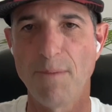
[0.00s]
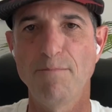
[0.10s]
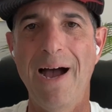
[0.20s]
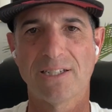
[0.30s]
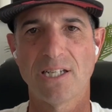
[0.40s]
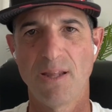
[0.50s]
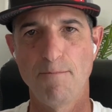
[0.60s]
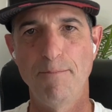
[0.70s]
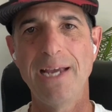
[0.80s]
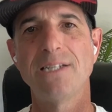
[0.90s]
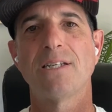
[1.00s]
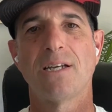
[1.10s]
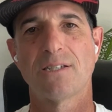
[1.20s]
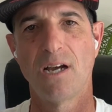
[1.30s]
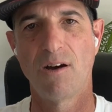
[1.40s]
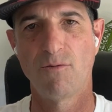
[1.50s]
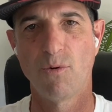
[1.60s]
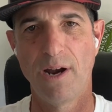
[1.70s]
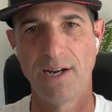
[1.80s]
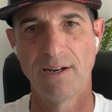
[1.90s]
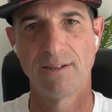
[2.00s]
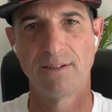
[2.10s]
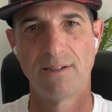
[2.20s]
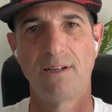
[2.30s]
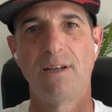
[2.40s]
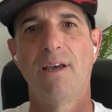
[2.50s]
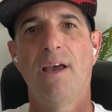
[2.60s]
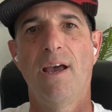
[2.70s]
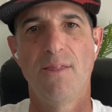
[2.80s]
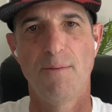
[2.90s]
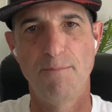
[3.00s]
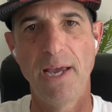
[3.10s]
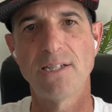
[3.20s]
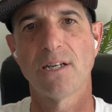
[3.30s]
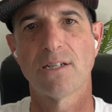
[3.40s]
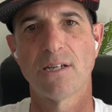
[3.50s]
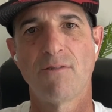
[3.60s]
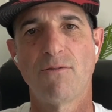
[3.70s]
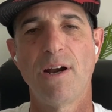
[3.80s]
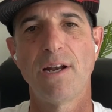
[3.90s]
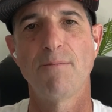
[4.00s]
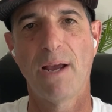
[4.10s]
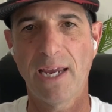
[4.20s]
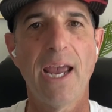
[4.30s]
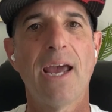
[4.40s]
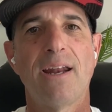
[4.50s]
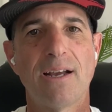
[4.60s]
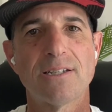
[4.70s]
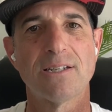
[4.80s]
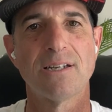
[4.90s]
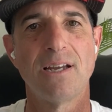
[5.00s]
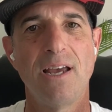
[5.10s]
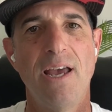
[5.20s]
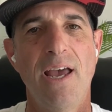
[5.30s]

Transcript: going back to the basics of running and the basics of running mechanics